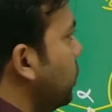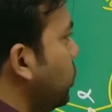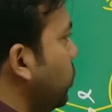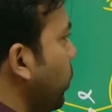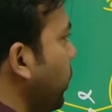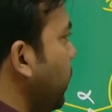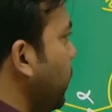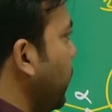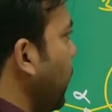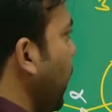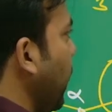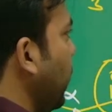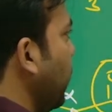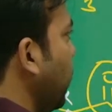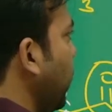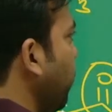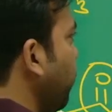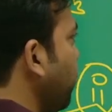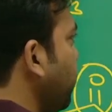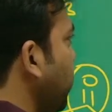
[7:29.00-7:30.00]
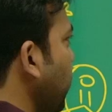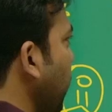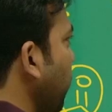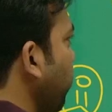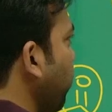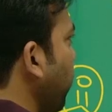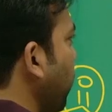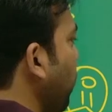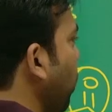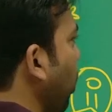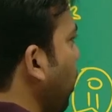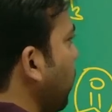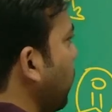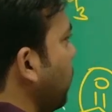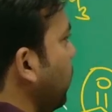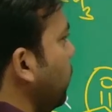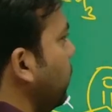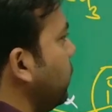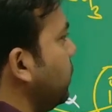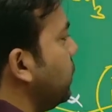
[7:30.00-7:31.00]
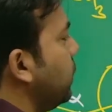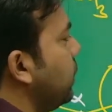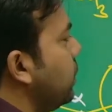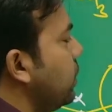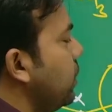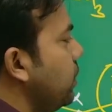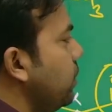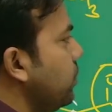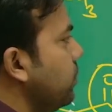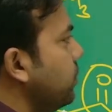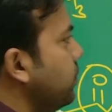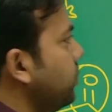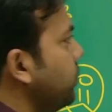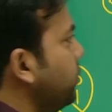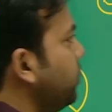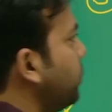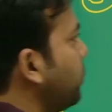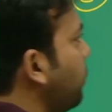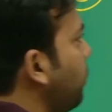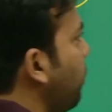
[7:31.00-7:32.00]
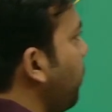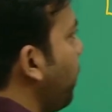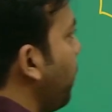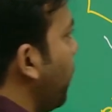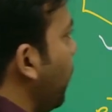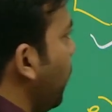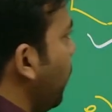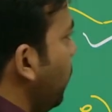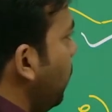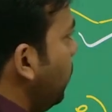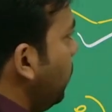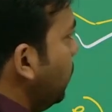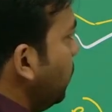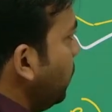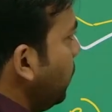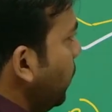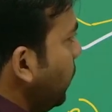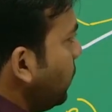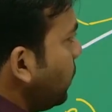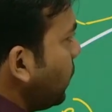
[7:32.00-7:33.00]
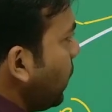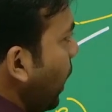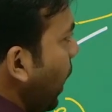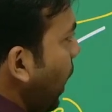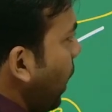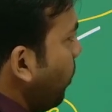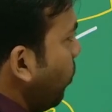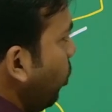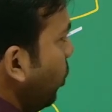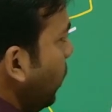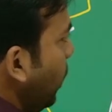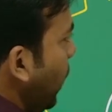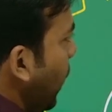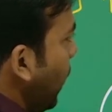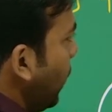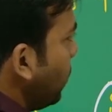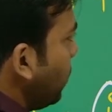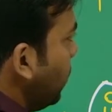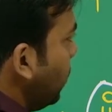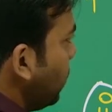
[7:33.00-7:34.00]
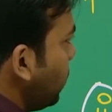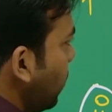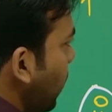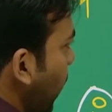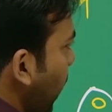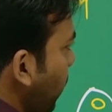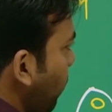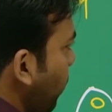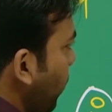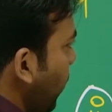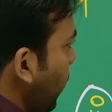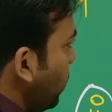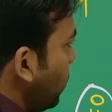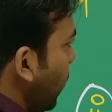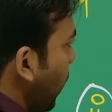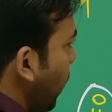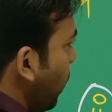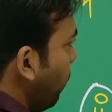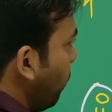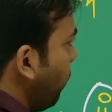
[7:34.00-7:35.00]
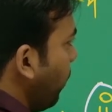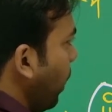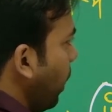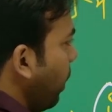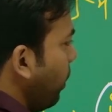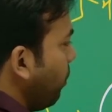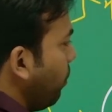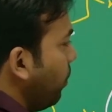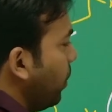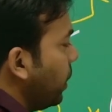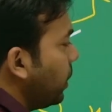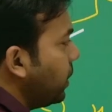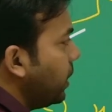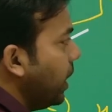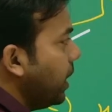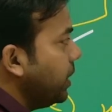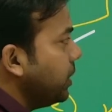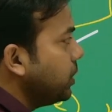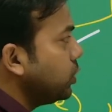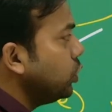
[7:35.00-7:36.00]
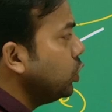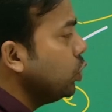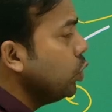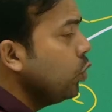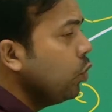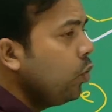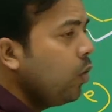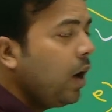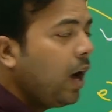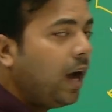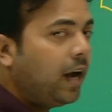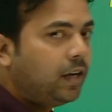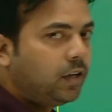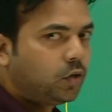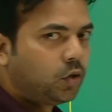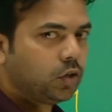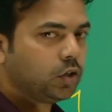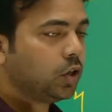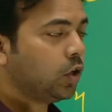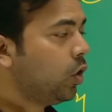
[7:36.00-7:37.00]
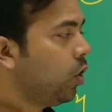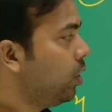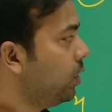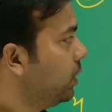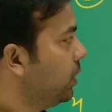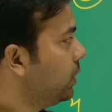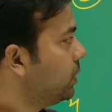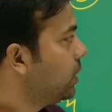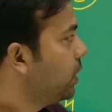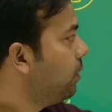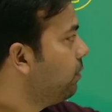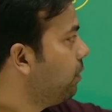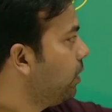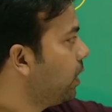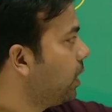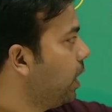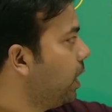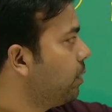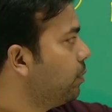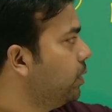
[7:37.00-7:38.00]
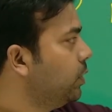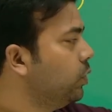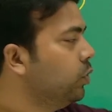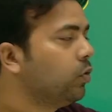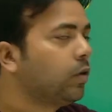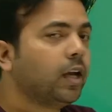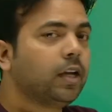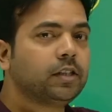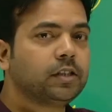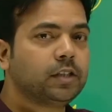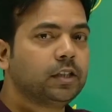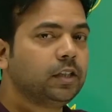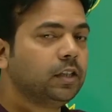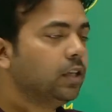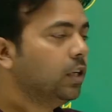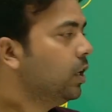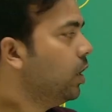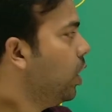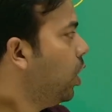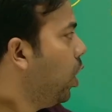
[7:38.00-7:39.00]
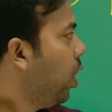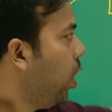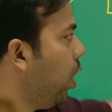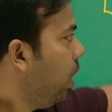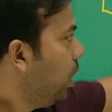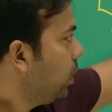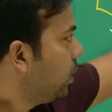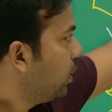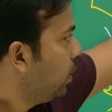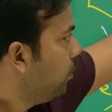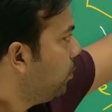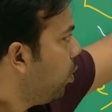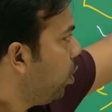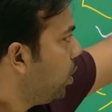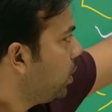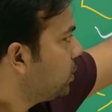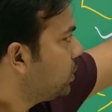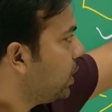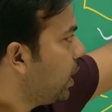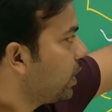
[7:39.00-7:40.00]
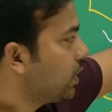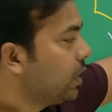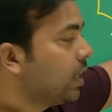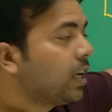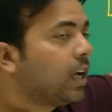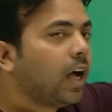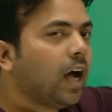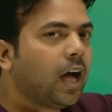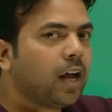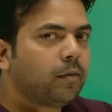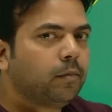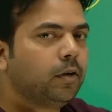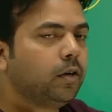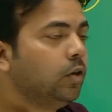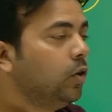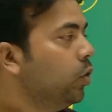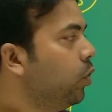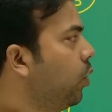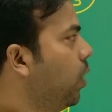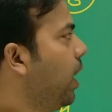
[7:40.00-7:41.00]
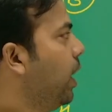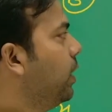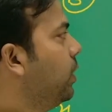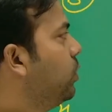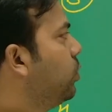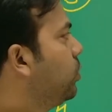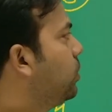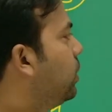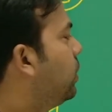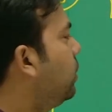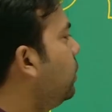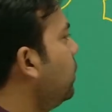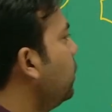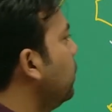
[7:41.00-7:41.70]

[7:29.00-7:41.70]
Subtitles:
it can give self-aldol condensation. This carbonyl has this carbon as alpha, but there is no hydrogen on this alpha carbon. You can see all the bonds are the carbon, no hydrogen,